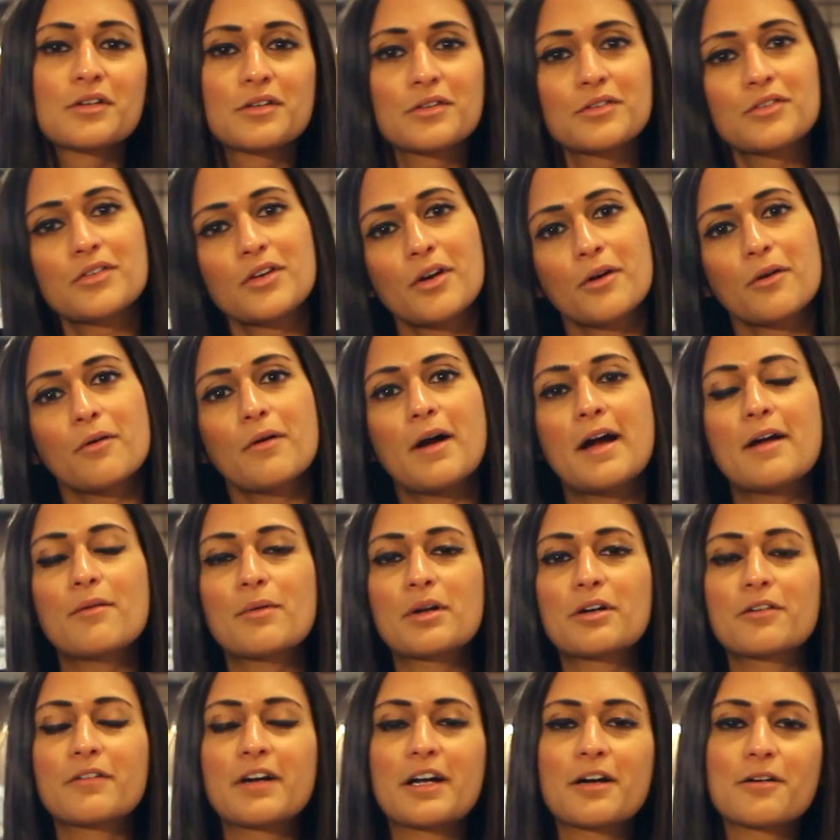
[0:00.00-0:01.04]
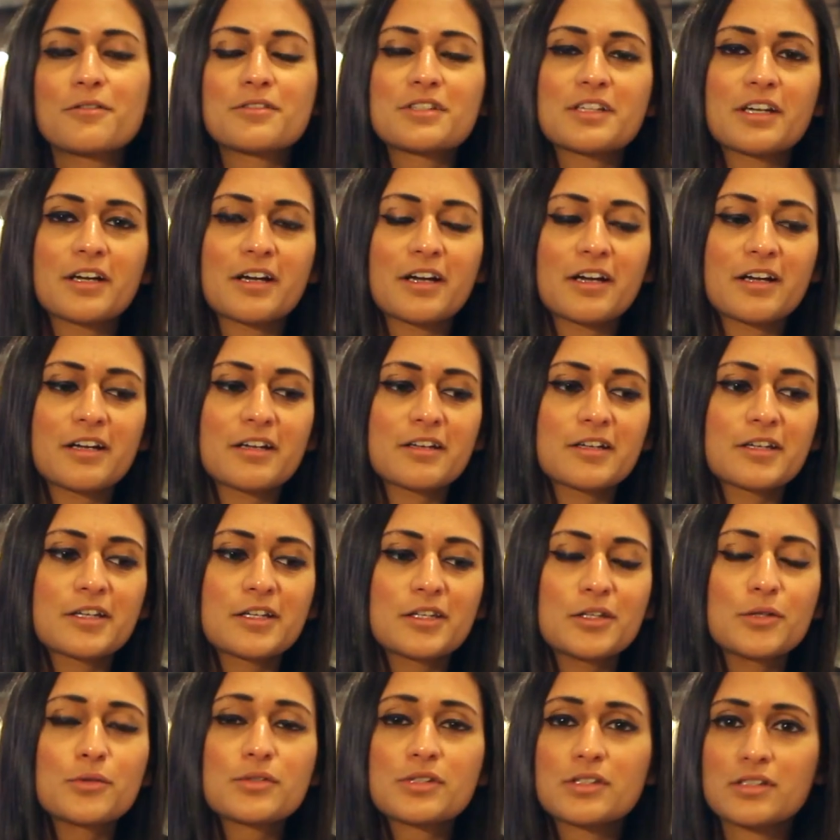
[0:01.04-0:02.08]
So I went around
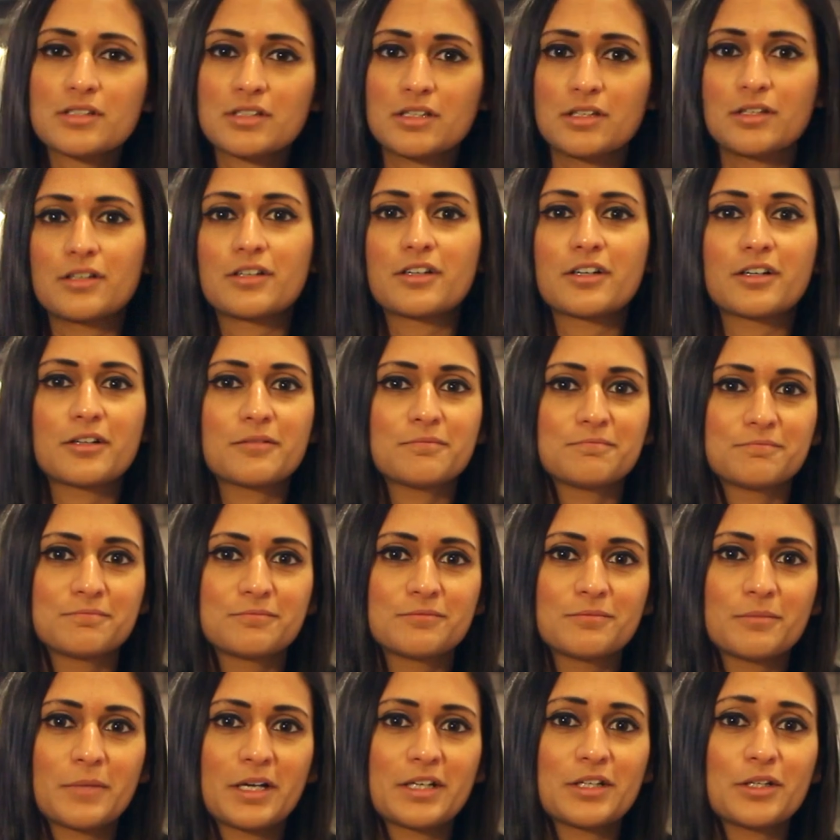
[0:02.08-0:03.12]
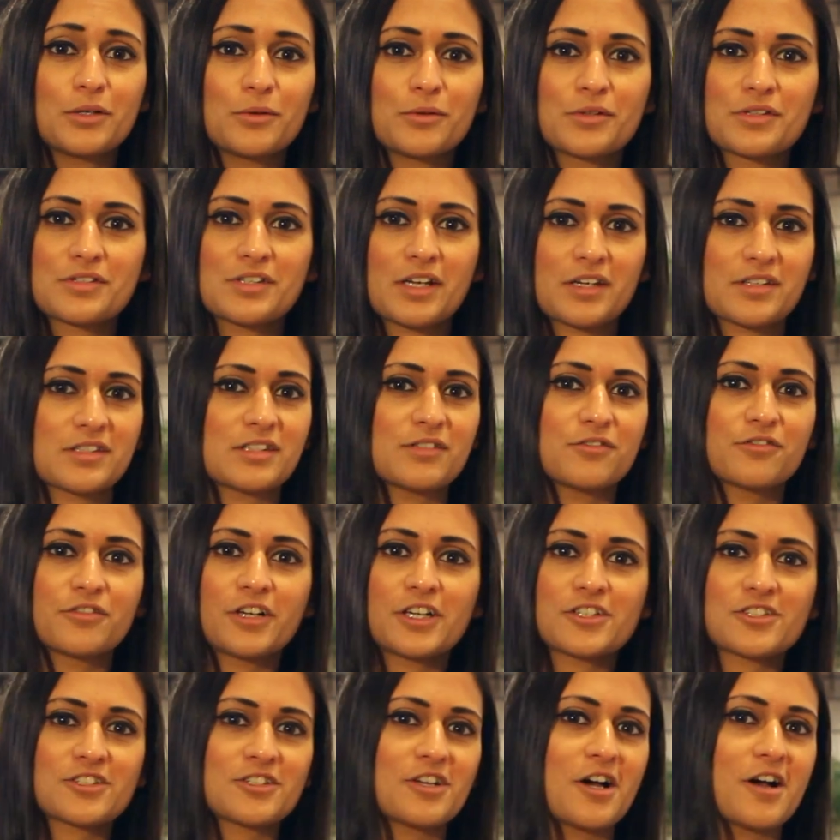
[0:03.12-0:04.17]
using Tinder, my new sexy
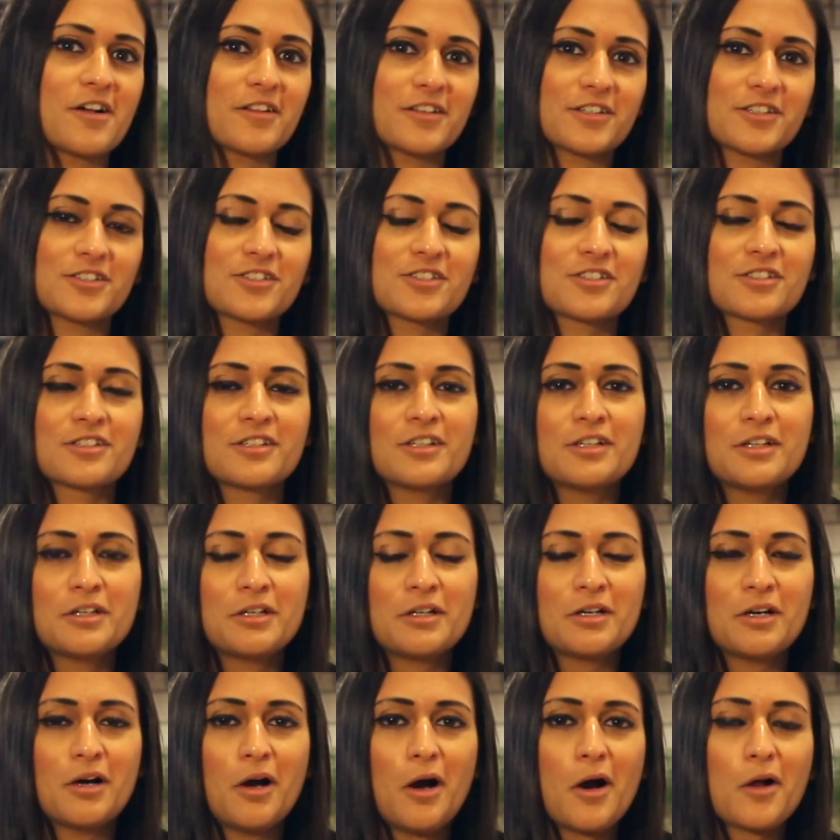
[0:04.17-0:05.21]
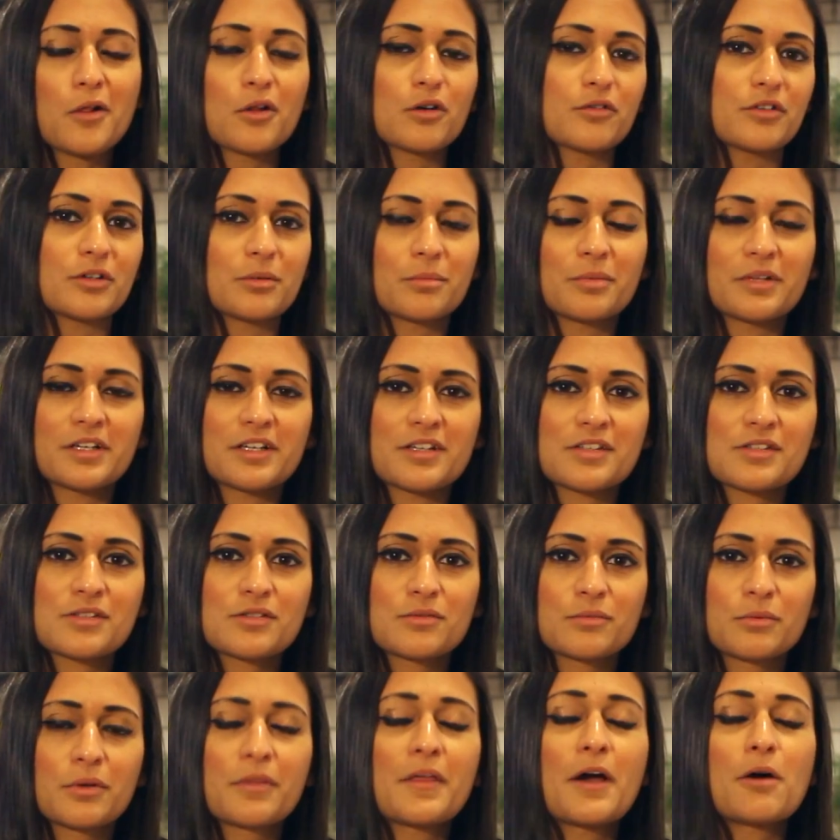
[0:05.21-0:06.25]
fresh knowledge, all over the
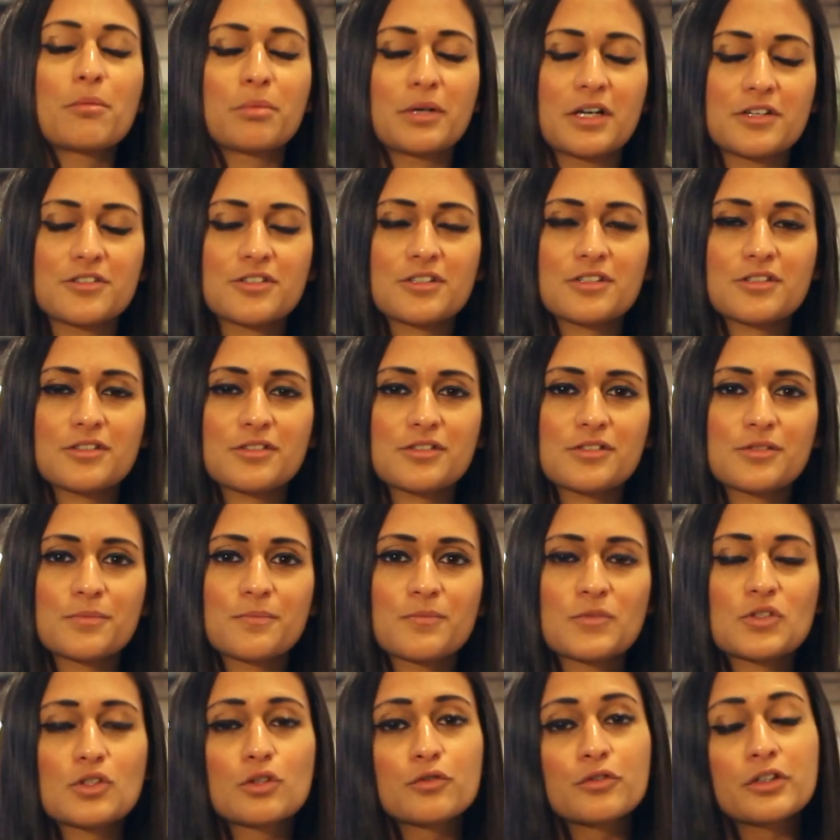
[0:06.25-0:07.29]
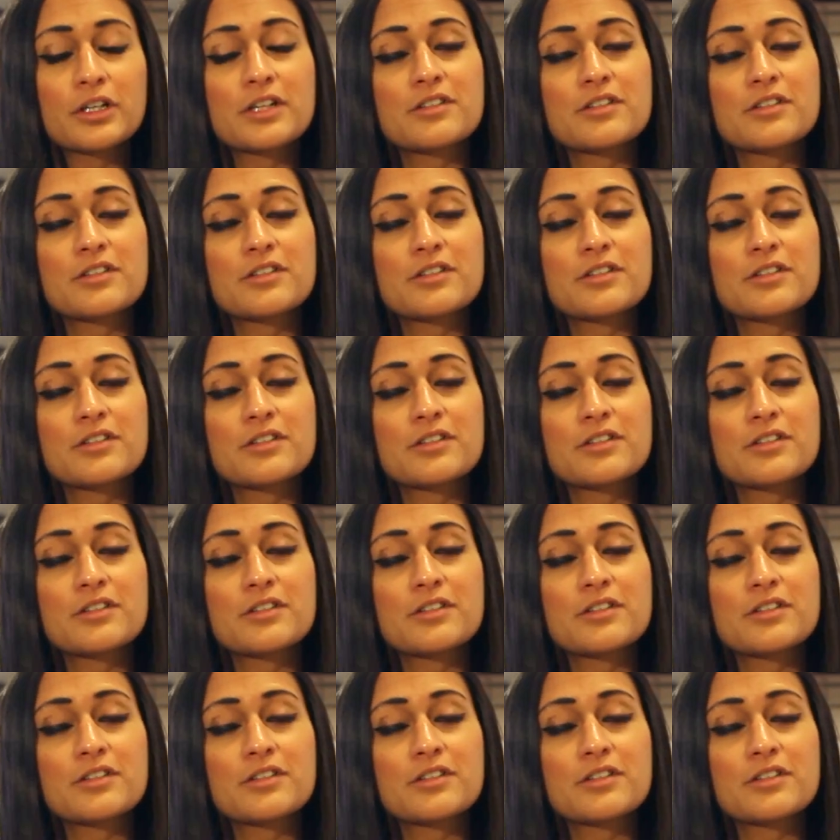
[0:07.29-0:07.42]
place without prejudice. So for